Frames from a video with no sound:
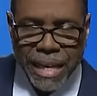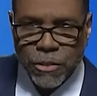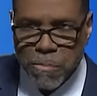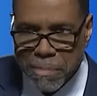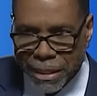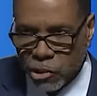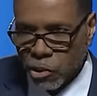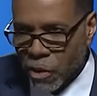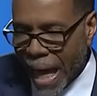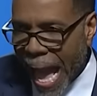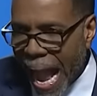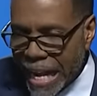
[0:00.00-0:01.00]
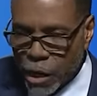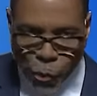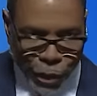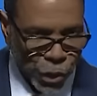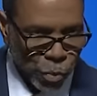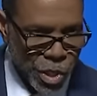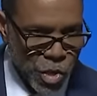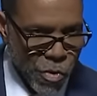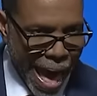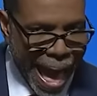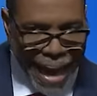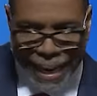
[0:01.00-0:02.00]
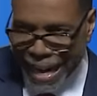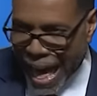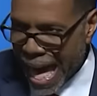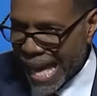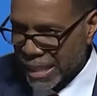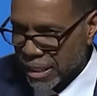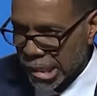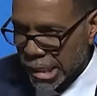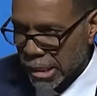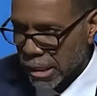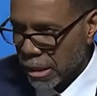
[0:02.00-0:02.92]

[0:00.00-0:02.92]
That's mental anguish. When you agonize,